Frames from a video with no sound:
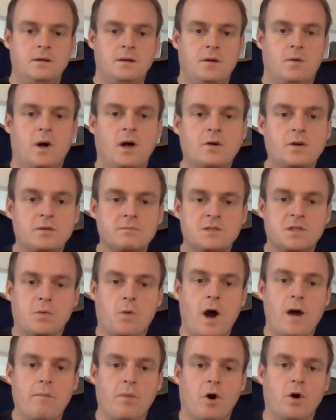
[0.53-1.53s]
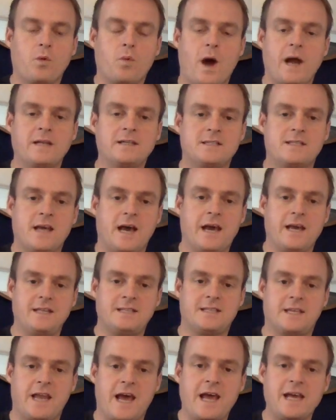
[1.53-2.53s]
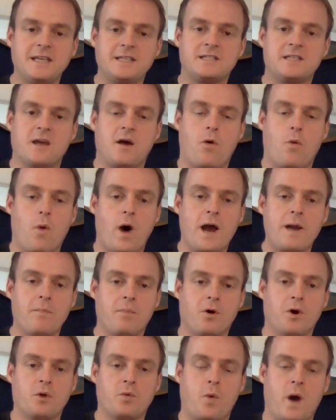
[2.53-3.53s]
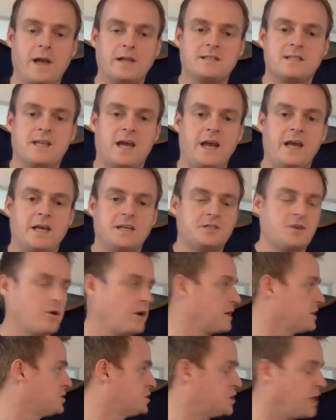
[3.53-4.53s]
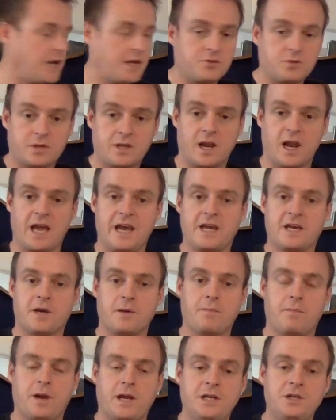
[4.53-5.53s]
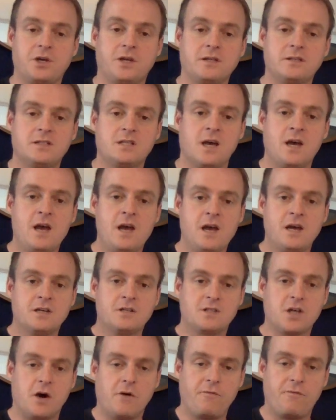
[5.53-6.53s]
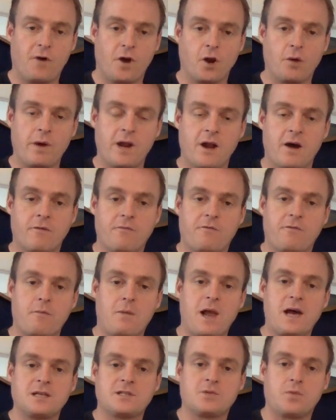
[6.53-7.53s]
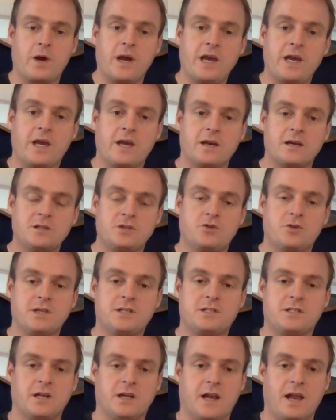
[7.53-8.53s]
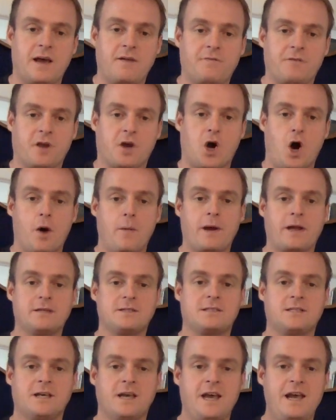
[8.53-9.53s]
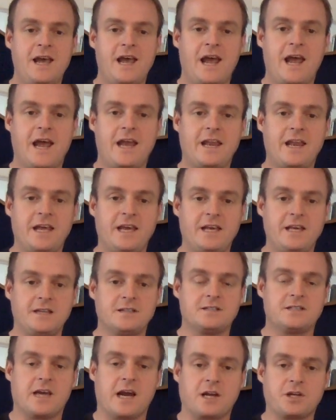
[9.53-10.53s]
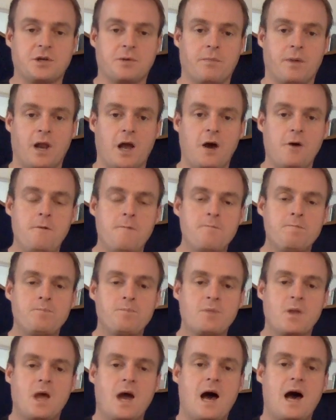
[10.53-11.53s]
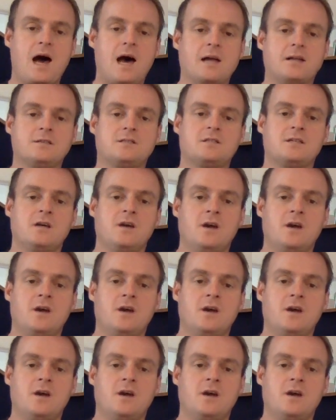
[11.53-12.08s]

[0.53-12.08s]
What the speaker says: Welcome to Whiteboard Wednesday. Today's Whiteboard Wednesday is on exchange with delayed completions. So following on from last week, Tristan left a comment in the section below and